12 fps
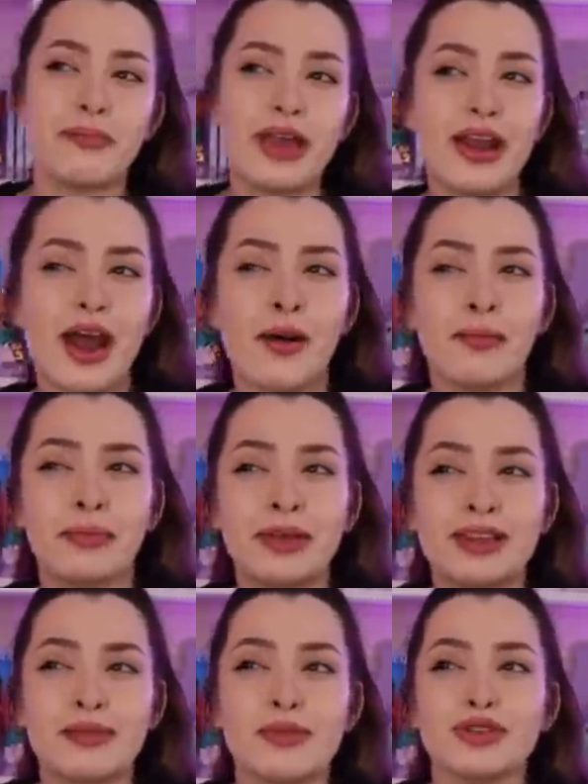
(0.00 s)
may not
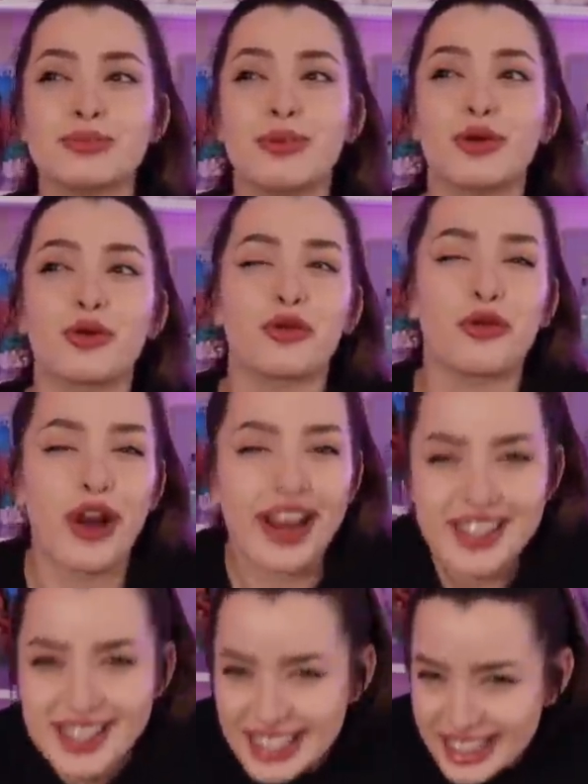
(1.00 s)
be the most
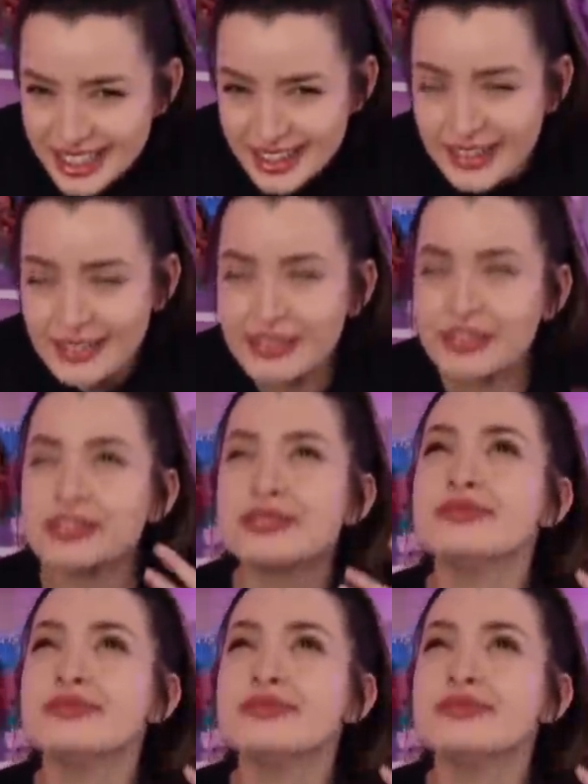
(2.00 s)
progressive,